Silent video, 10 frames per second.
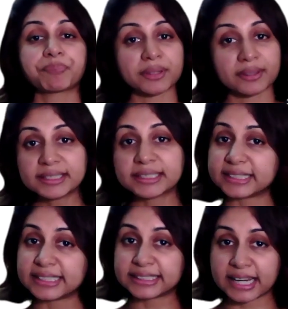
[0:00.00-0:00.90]
the
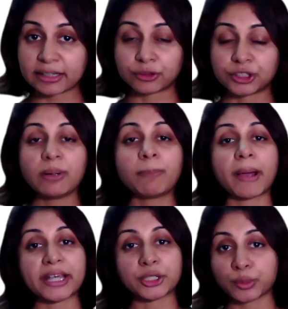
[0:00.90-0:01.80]
diseased energy
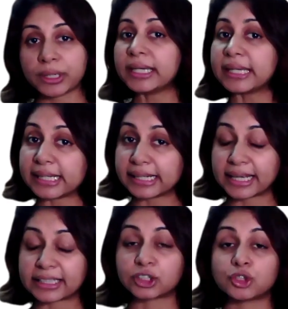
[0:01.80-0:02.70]
by doing
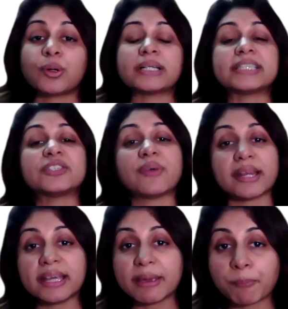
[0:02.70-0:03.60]
healings. So it is
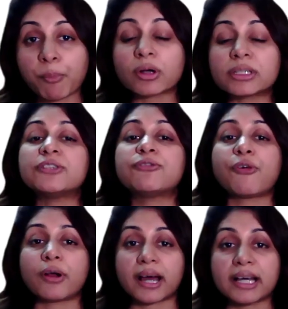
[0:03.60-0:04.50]
very important
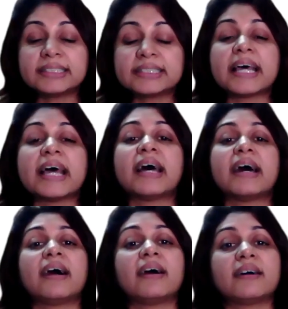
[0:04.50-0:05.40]
for us
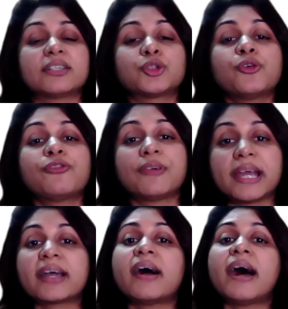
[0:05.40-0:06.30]
to
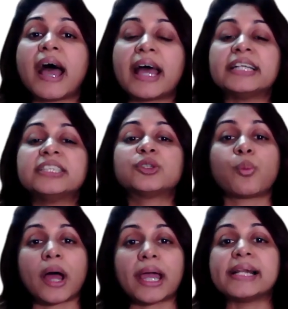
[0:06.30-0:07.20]
flick our hands
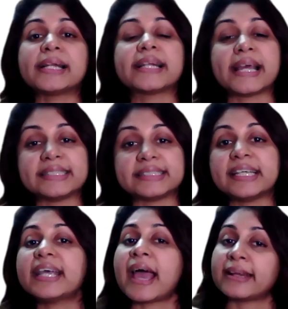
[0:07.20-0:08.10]
while
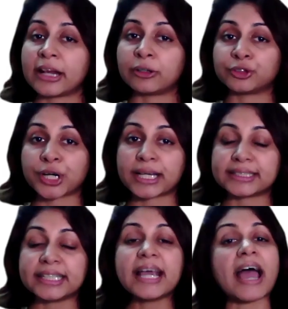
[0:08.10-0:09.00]
cleansing and
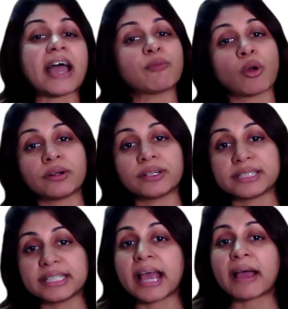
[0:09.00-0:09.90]
energizing. I'm
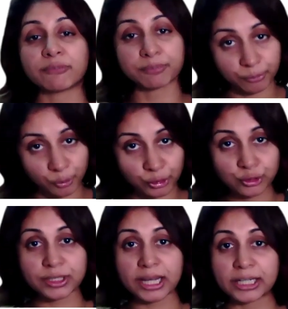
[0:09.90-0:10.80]
going
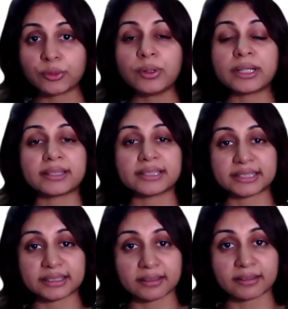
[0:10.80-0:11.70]
to tell you in
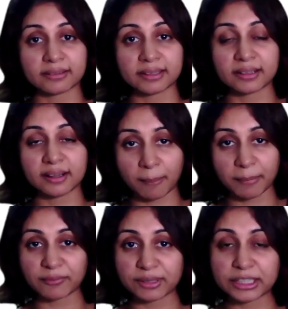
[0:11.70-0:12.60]
this in the
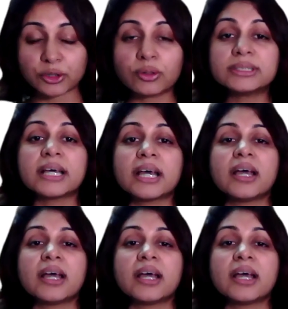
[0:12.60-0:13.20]
coming videos